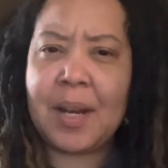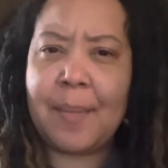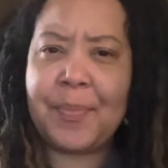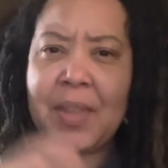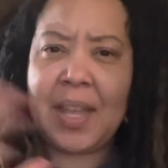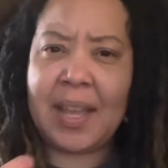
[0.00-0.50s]

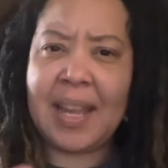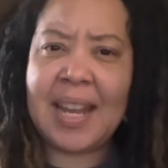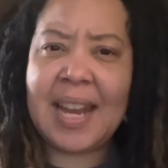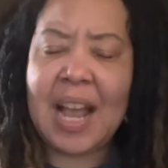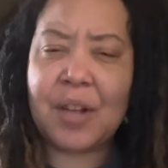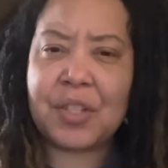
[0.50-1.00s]
the
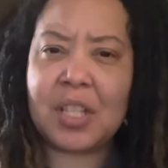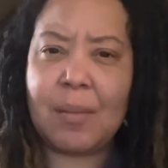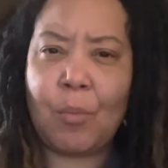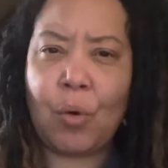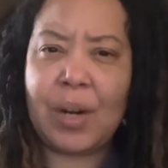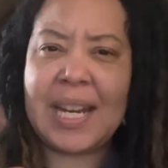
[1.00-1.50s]
hen house in the
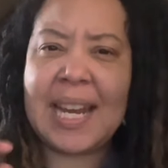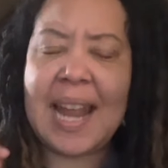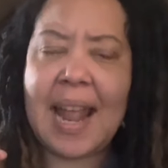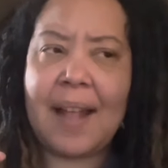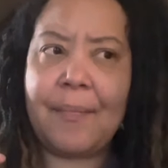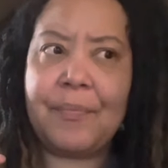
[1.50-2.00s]
morning
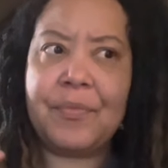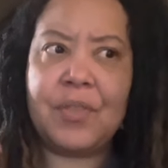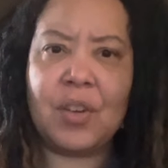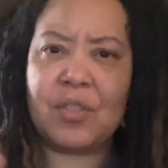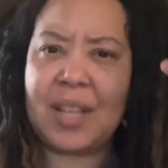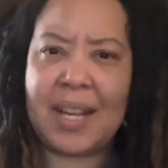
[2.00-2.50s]

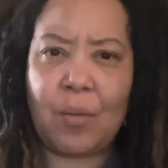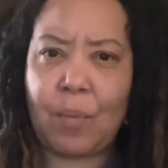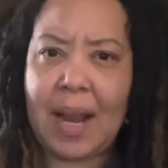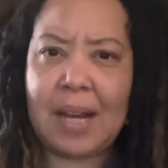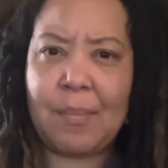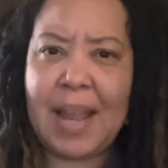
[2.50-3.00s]
and there's like a
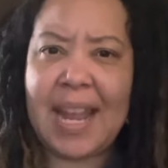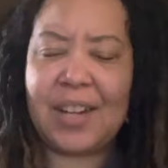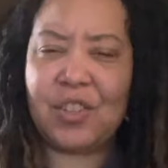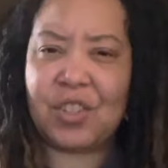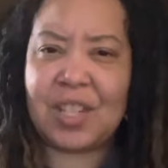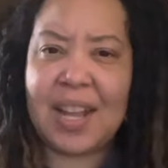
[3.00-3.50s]
random
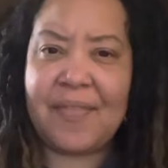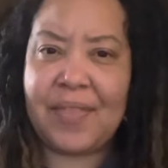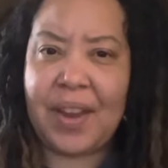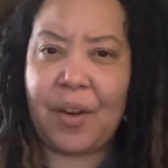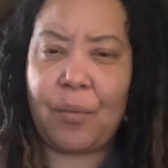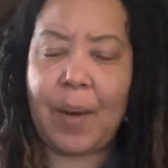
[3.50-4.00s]
egg just in
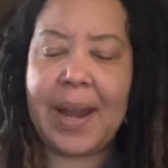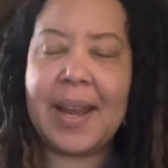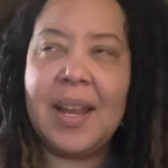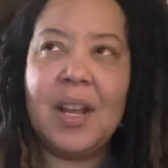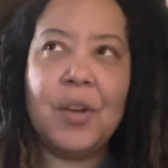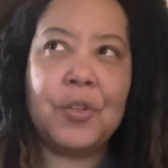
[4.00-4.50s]
there, right?